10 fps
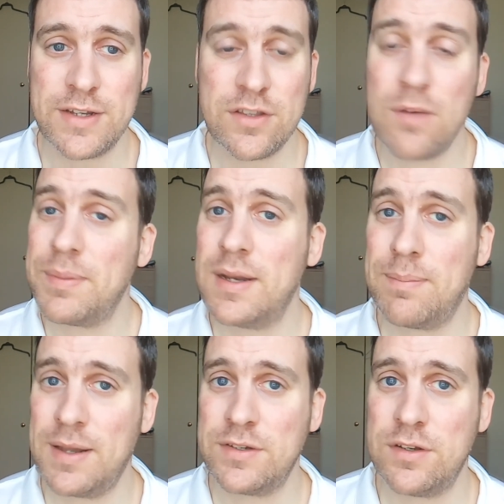It's not been a
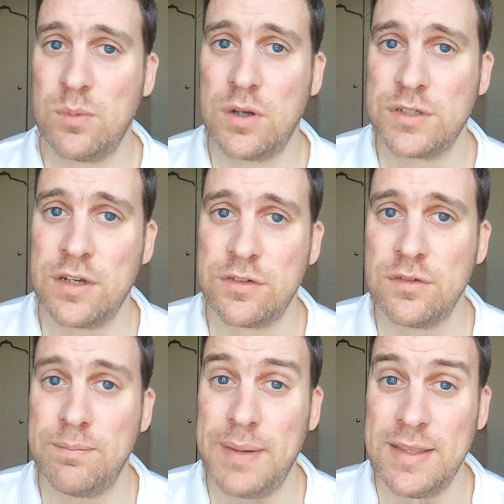pleasure to watch
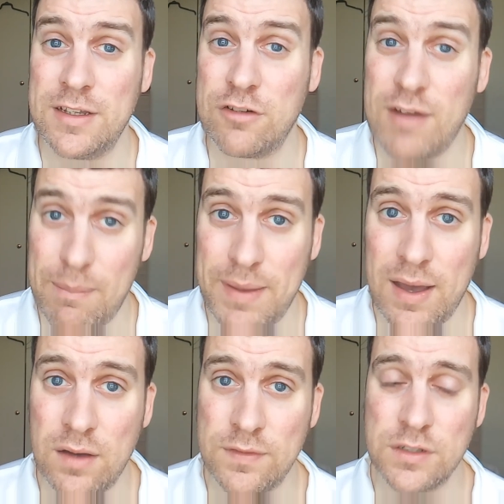Arsenal beat the crap
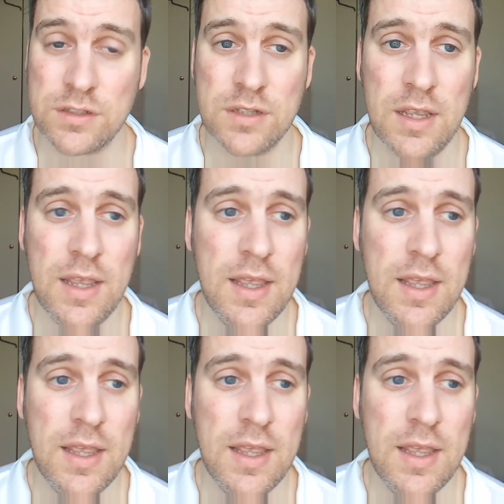out of us,